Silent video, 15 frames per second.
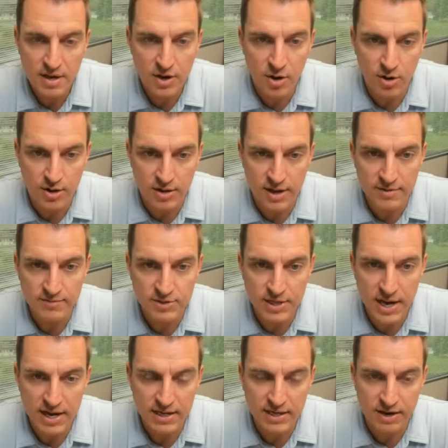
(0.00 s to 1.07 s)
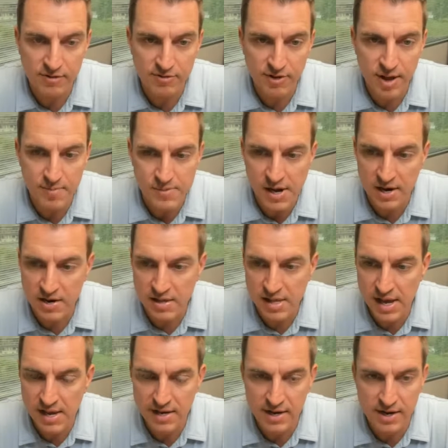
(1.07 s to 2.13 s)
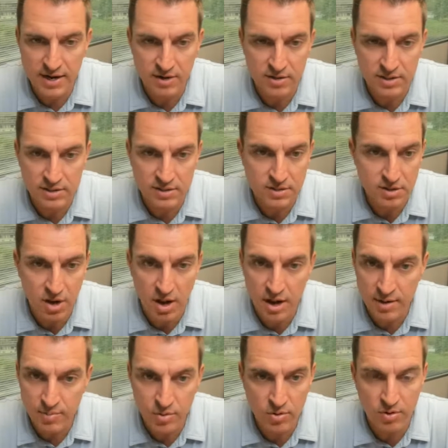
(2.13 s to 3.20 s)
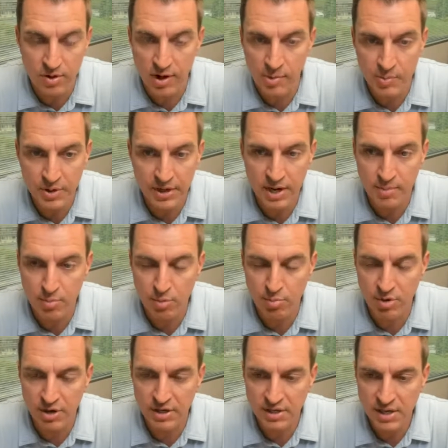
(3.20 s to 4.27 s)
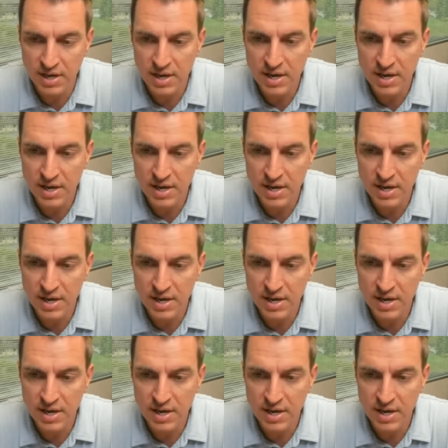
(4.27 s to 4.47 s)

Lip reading: called a love sack, and I'll flop down in that and I'll listen to Audible, or I'll pick up a book.